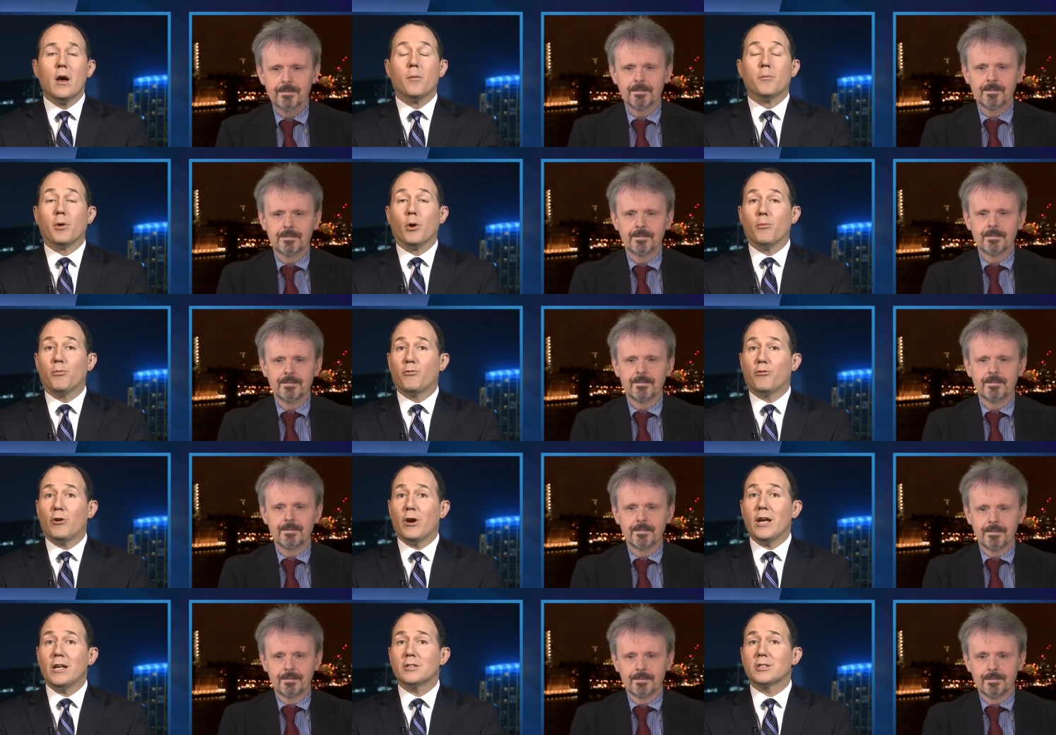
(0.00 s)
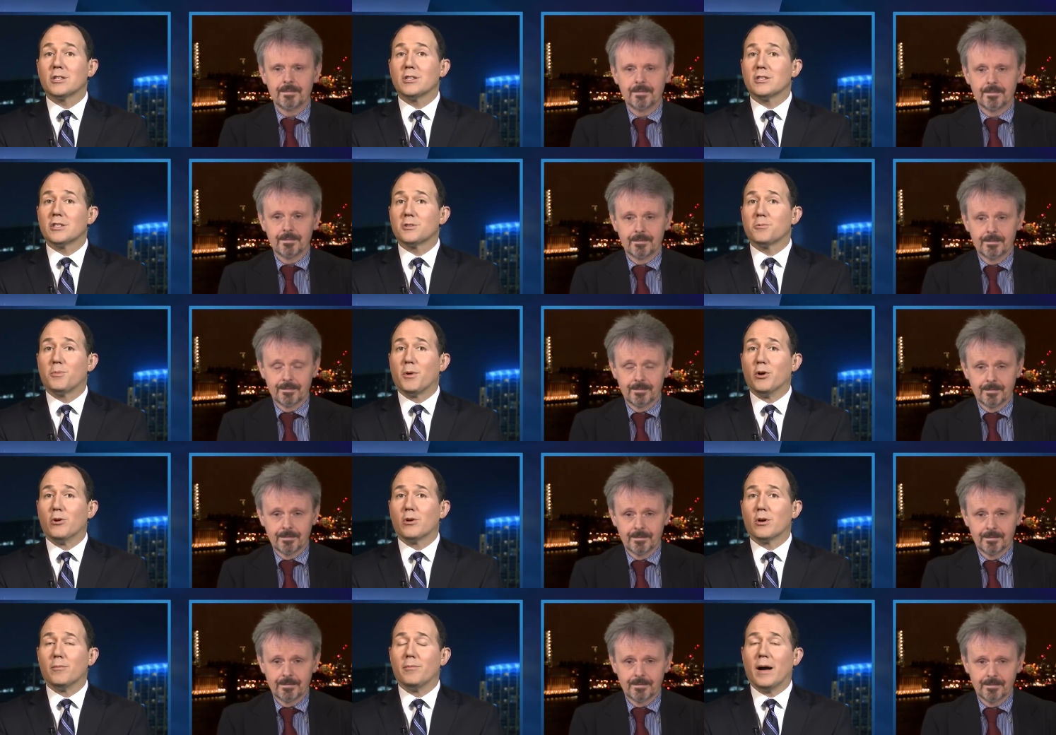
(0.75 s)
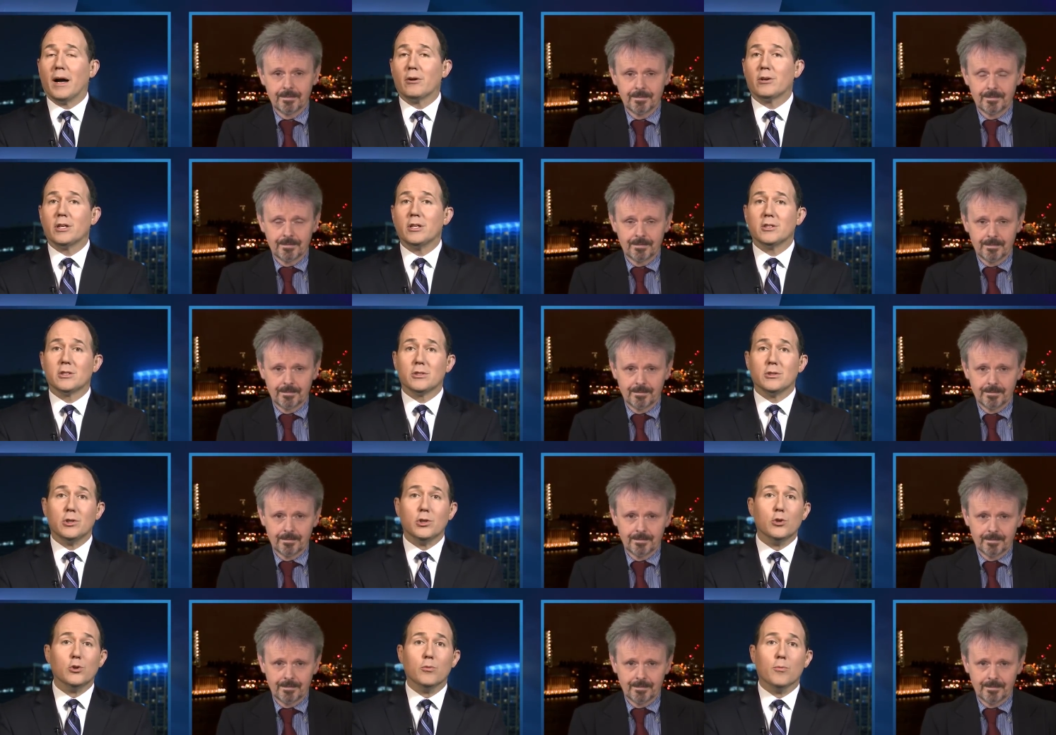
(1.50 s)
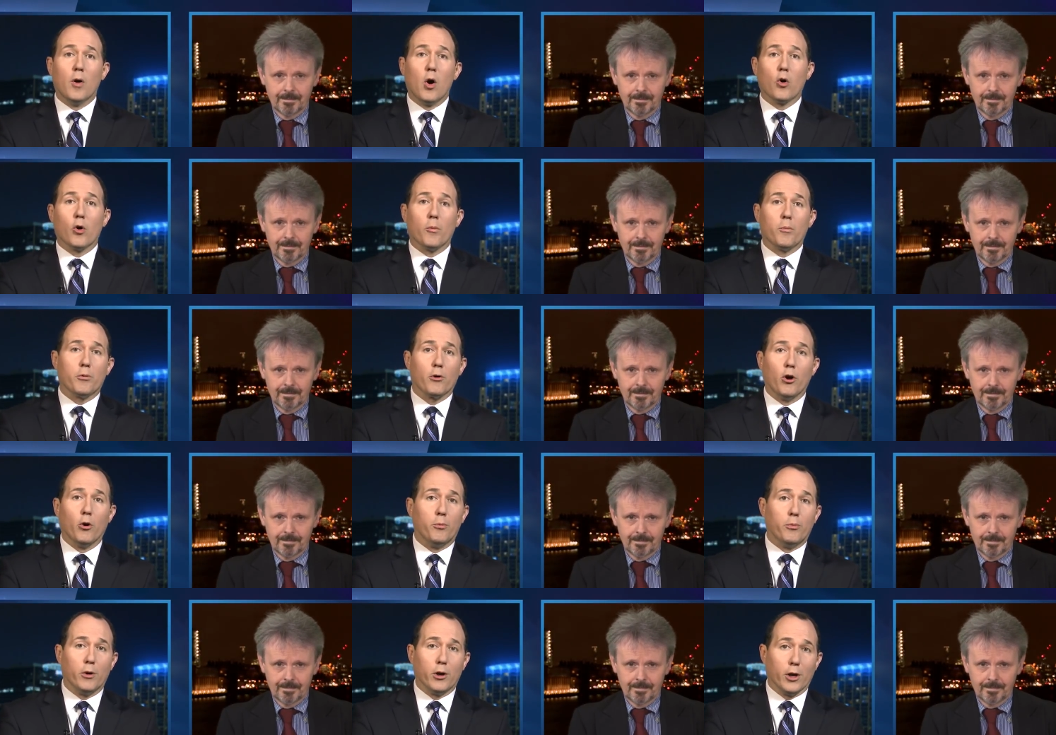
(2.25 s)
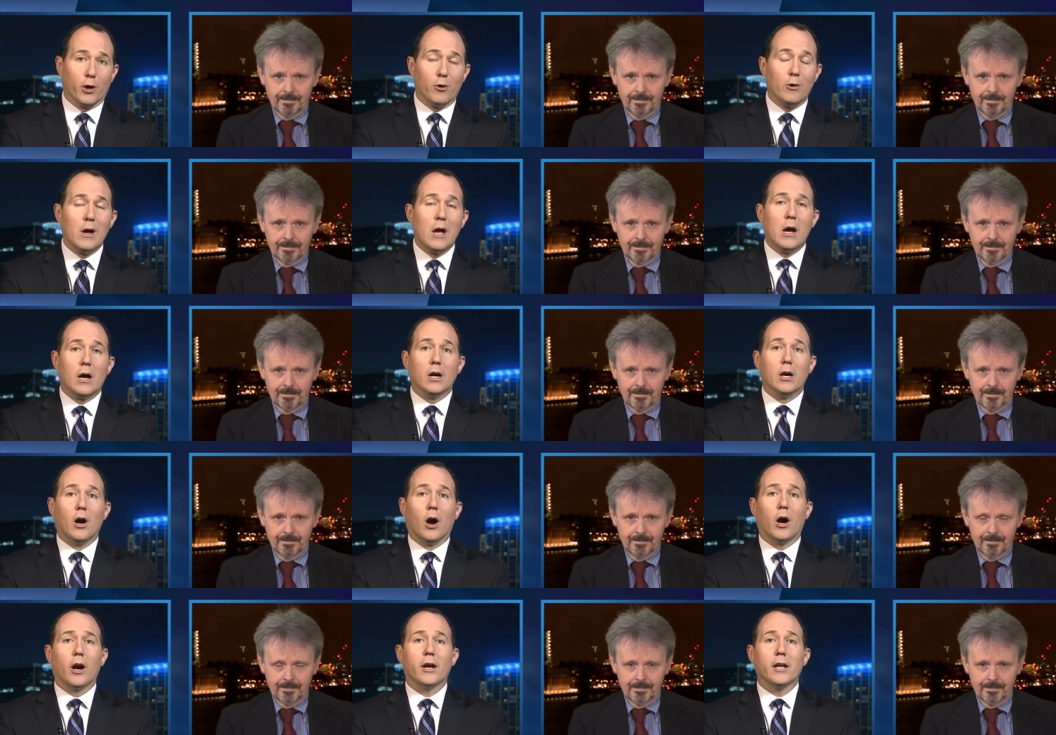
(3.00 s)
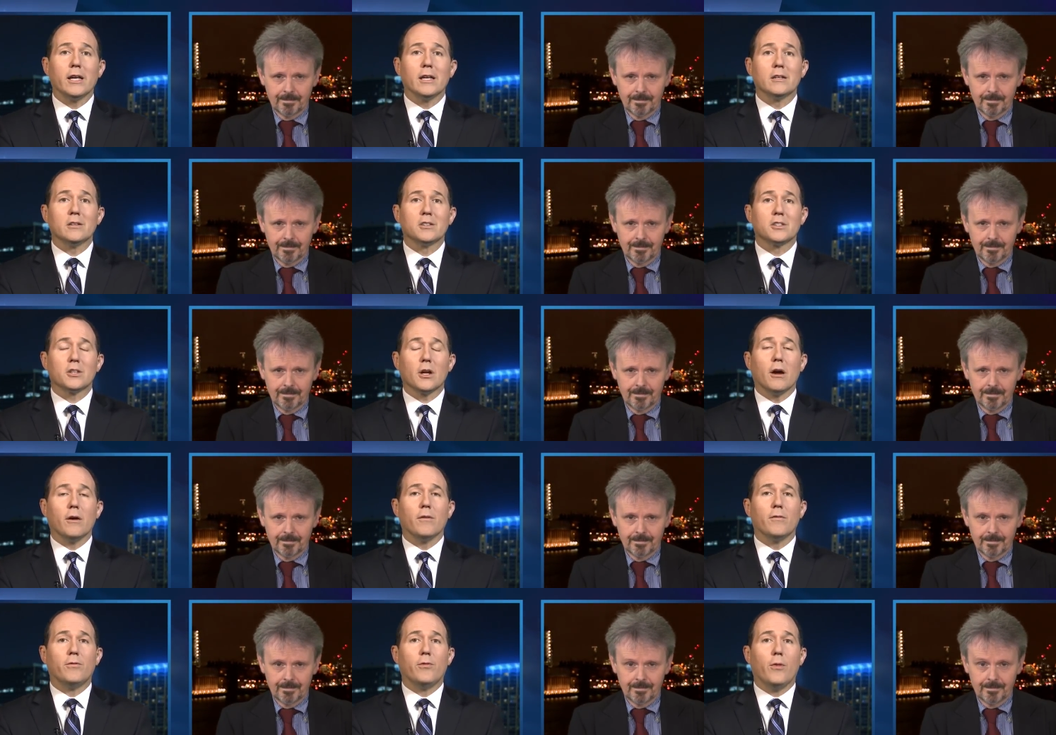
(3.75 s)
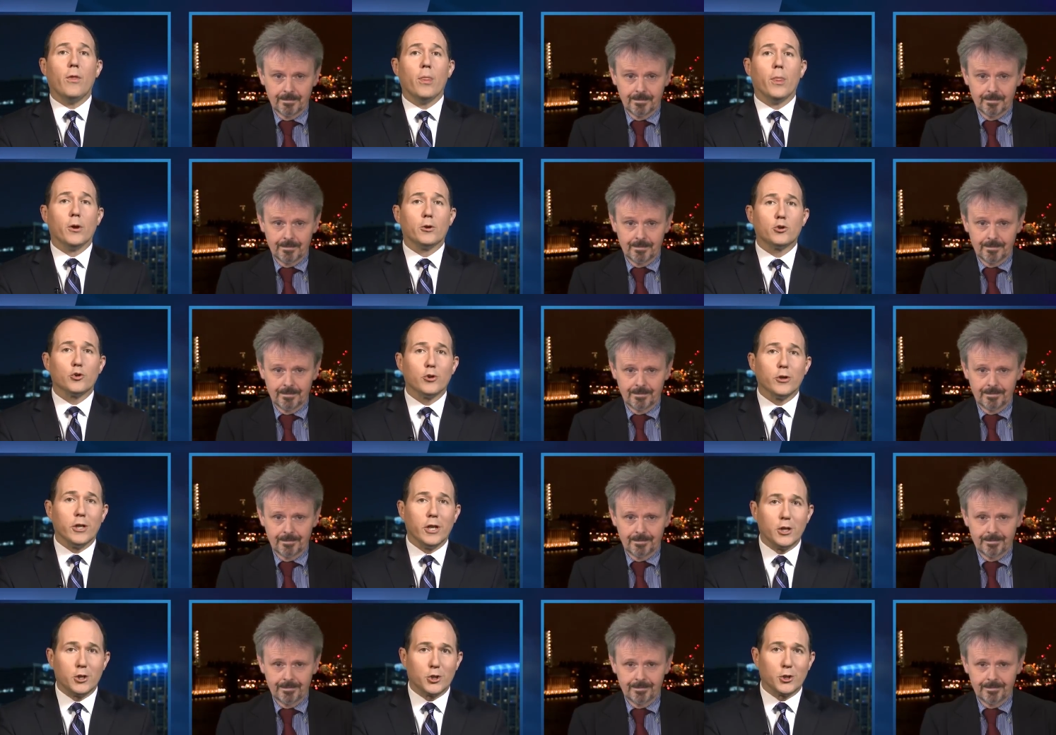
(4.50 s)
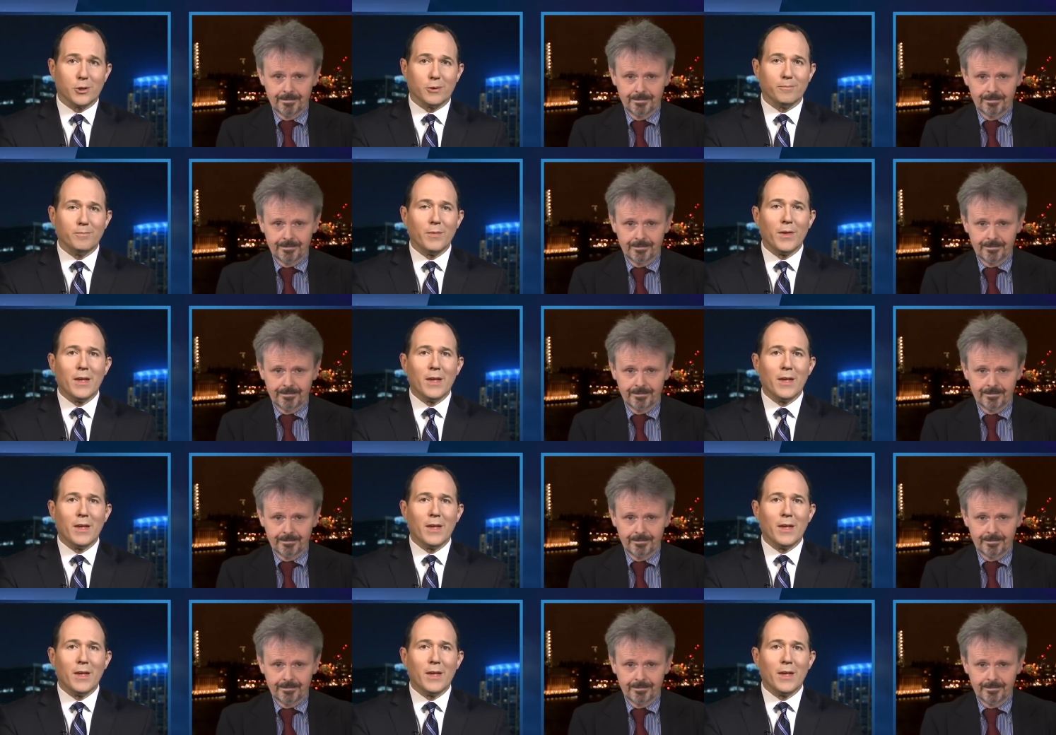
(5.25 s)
Speaker 1: Pope Francis spoke about his new motu proprio, Guardians of the Tradition,